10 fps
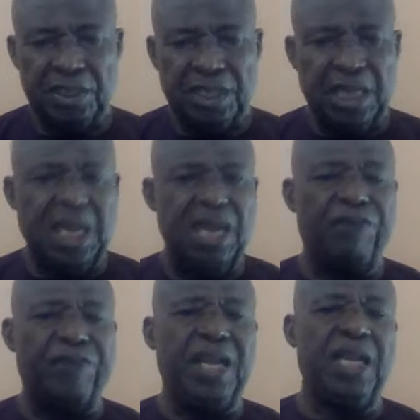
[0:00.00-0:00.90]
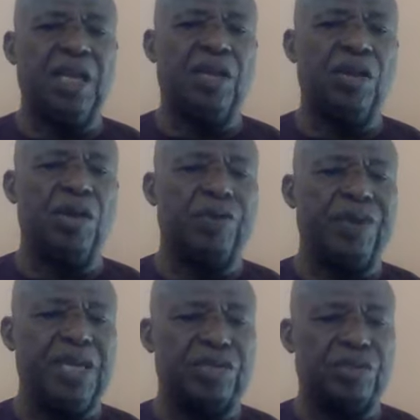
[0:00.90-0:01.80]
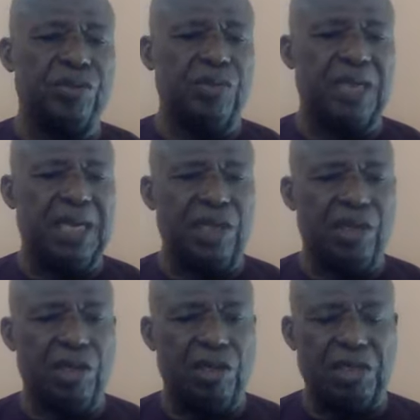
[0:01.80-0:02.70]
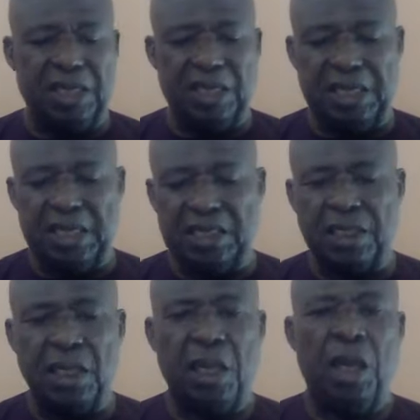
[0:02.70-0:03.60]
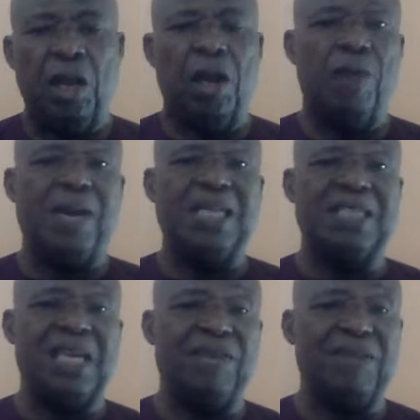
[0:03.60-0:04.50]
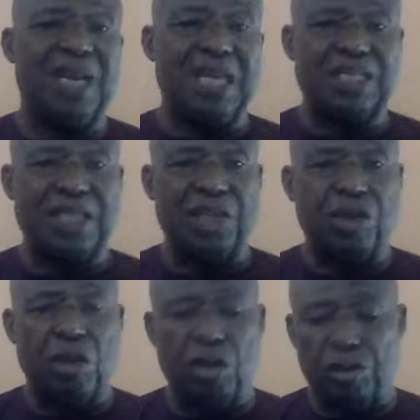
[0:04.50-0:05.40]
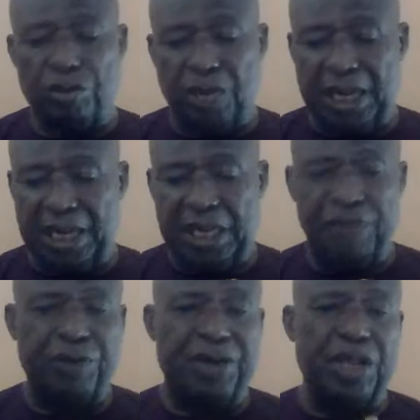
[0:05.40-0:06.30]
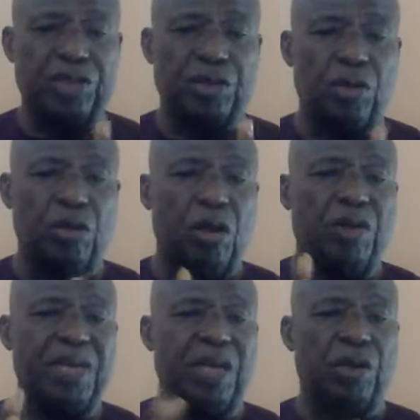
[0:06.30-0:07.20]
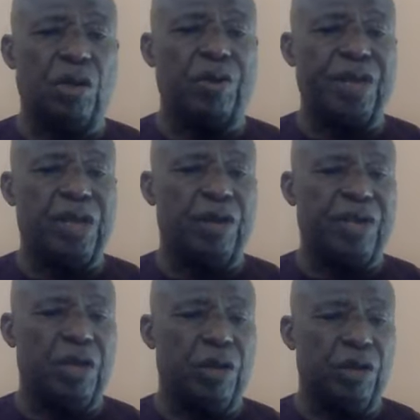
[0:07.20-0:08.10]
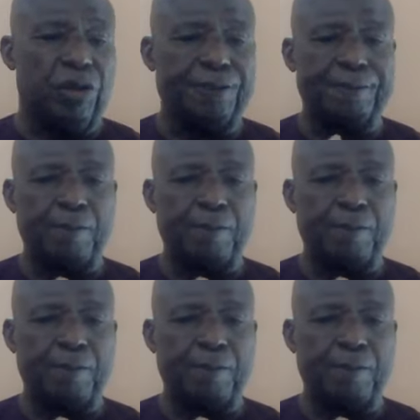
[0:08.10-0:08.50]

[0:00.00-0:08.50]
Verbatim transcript: Giving glory to the Lord He is. Almighty and everlasting God, I give the return all the glory, all the honor.